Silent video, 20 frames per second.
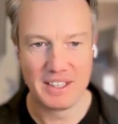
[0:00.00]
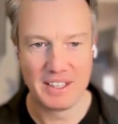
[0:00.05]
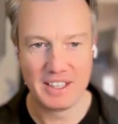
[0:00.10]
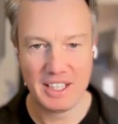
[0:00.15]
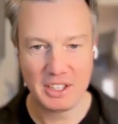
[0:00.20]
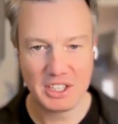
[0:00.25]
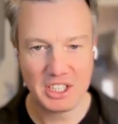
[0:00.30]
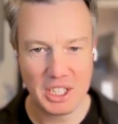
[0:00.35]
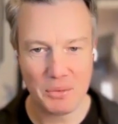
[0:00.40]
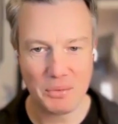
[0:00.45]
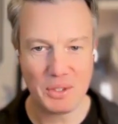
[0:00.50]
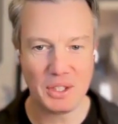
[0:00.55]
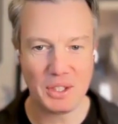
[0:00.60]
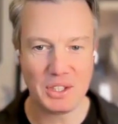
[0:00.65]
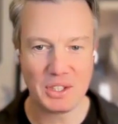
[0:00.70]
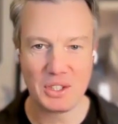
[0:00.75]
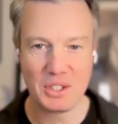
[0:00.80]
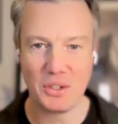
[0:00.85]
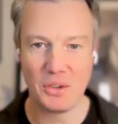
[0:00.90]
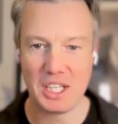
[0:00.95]
Let's shift on
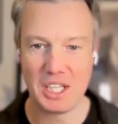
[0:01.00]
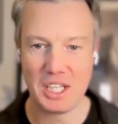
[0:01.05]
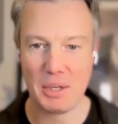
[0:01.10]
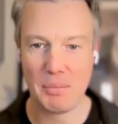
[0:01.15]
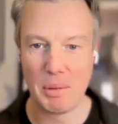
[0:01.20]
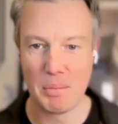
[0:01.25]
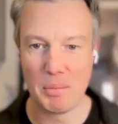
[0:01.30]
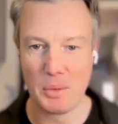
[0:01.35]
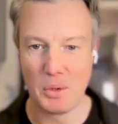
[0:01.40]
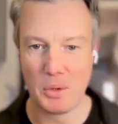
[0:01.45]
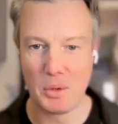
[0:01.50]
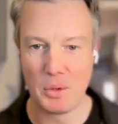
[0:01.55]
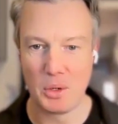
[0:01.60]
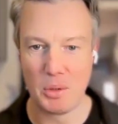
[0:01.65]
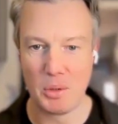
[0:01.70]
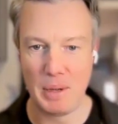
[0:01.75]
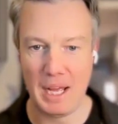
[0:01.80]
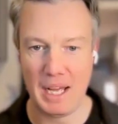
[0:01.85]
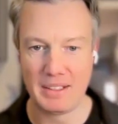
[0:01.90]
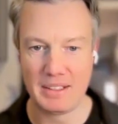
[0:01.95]
to talking a bit more
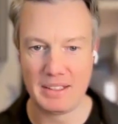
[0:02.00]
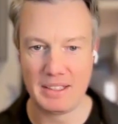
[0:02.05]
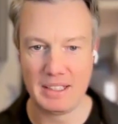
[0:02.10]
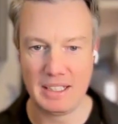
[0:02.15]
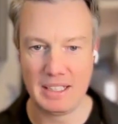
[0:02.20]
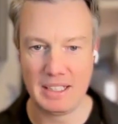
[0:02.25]
about,